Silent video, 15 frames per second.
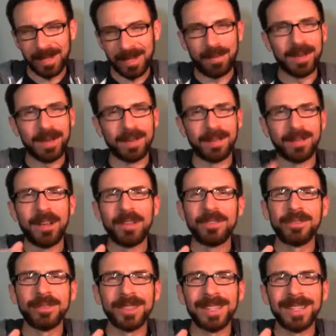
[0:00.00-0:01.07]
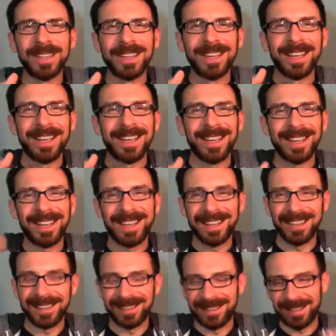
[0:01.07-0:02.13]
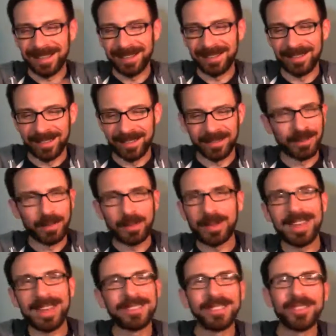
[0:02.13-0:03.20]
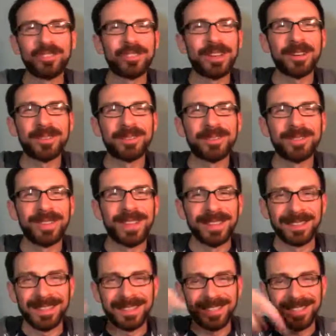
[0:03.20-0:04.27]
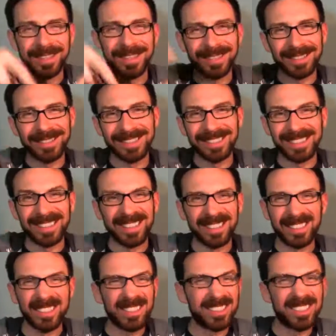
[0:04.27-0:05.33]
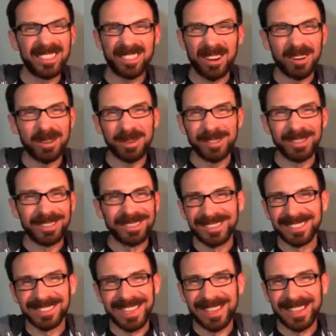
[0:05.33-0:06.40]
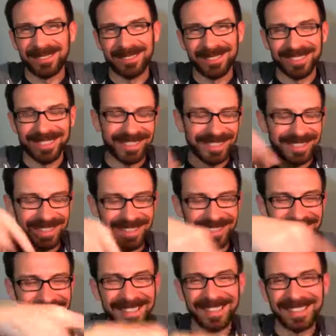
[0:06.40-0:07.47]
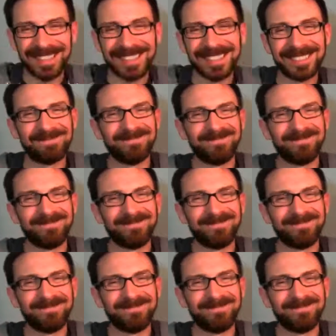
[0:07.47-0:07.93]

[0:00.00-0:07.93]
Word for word: a pile of laundry, and then a little plastic shelf that's got these gargoyle candles, and like,